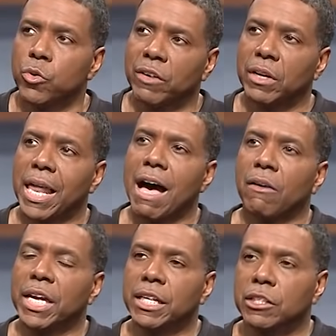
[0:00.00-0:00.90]
have allowed
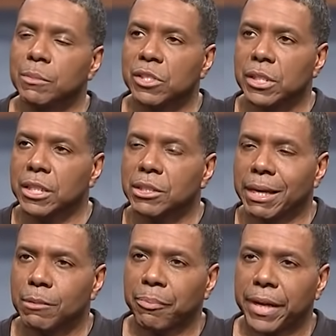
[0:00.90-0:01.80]
intimacy to
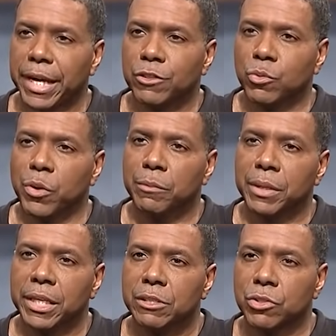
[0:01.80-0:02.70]
take place where it
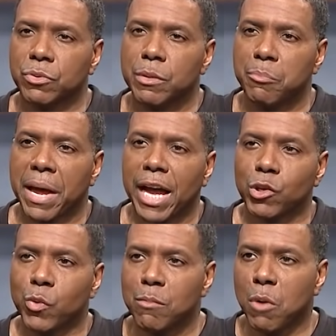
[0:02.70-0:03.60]
begins to impact
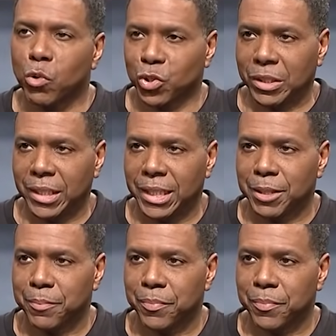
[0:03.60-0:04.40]
you emotionally,